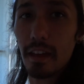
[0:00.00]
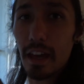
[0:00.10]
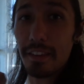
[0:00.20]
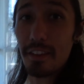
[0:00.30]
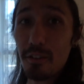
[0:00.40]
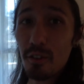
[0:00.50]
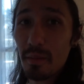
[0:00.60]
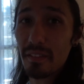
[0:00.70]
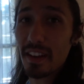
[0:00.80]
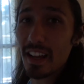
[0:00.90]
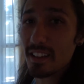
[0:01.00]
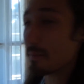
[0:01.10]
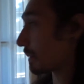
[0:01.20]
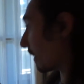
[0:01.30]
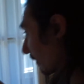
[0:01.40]
And this room even has a
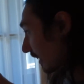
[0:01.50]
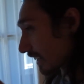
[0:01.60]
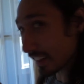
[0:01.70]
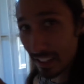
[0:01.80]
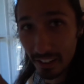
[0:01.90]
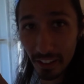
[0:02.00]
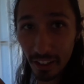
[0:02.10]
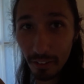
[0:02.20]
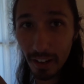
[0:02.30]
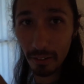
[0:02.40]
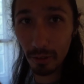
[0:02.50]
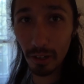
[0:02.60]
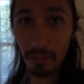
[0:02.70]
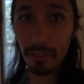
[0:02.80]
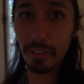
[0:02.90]
balcony that you could go on.
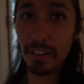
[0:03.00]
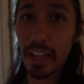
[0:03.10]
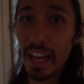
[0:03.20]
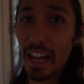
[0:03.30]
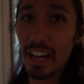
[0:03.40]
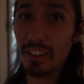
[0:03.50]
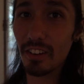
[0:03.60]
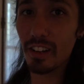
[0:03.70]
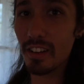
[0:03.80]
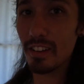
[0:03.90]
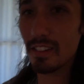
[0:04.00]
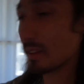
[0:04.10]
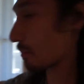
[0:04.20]
Well, you can't actually because it's like